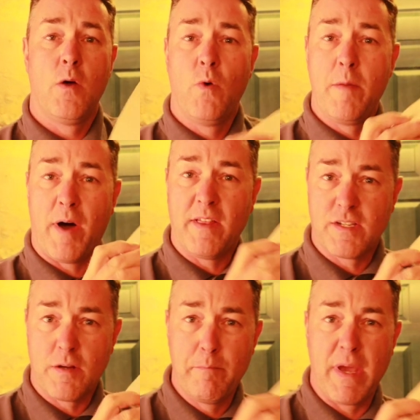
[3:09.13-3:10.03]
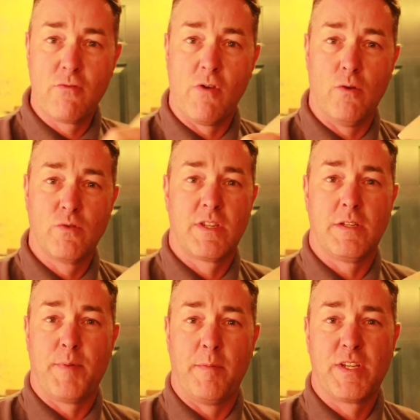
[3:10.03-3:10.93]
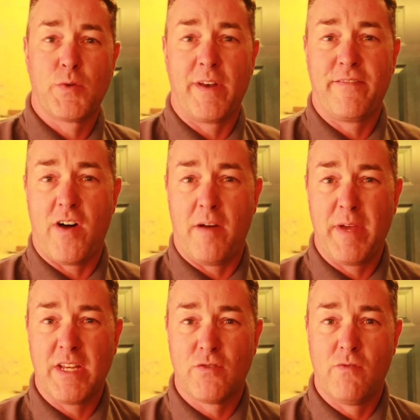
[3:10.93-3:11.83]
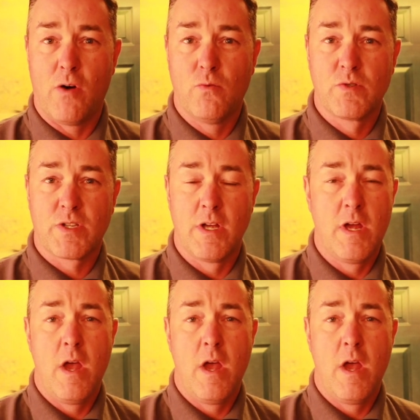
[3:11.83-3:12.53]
We buy this on big rolls. This is probably twenty-five metre rolls,